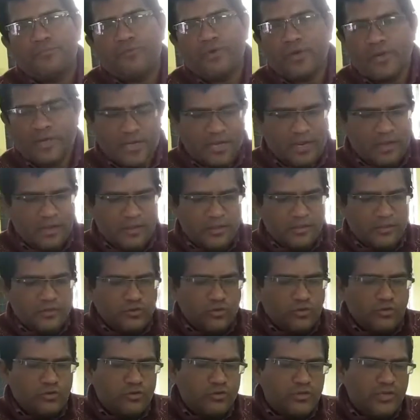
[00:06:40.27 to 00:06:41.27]
funnel.
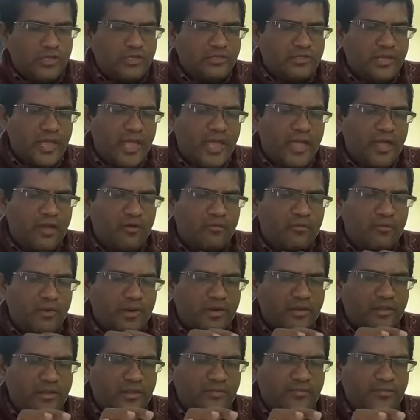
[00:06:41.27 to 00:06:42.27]
So this I have
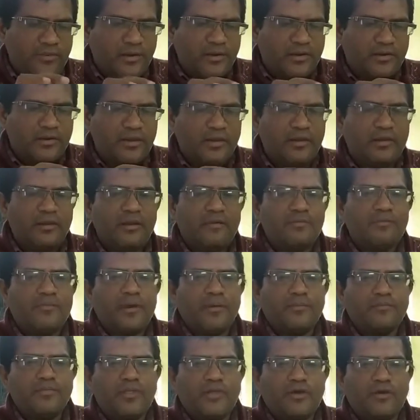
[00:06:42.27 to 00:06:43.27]
made the filter
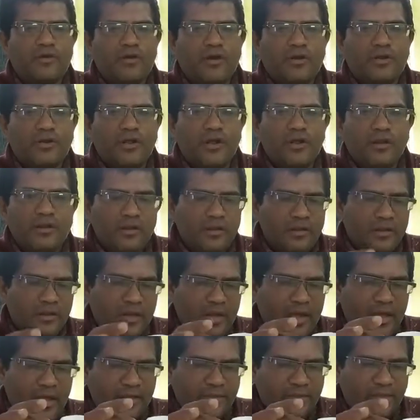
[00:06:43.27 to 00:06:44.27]
from the cotton,
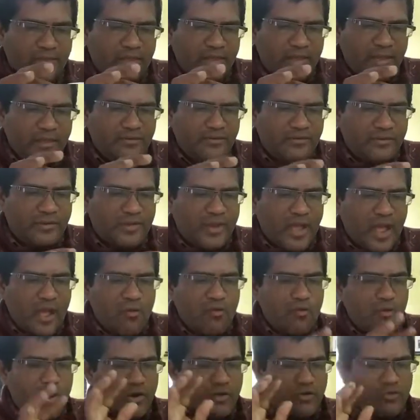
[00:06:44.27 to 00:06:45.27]
and this
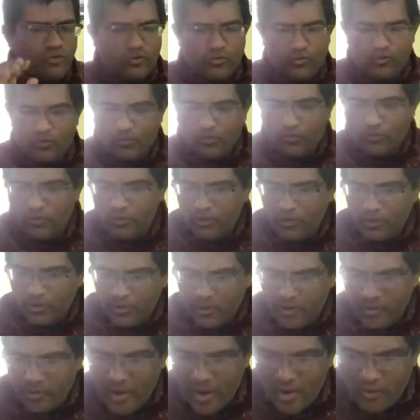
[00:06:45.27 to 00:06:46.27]
now what to do?
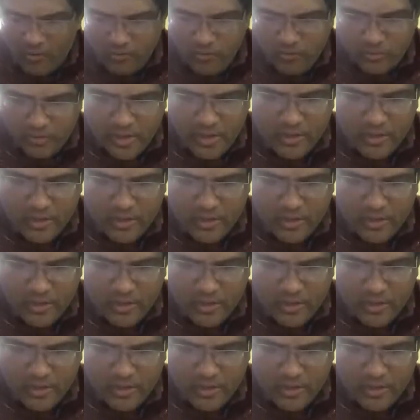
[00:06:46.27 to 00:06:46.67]
You have to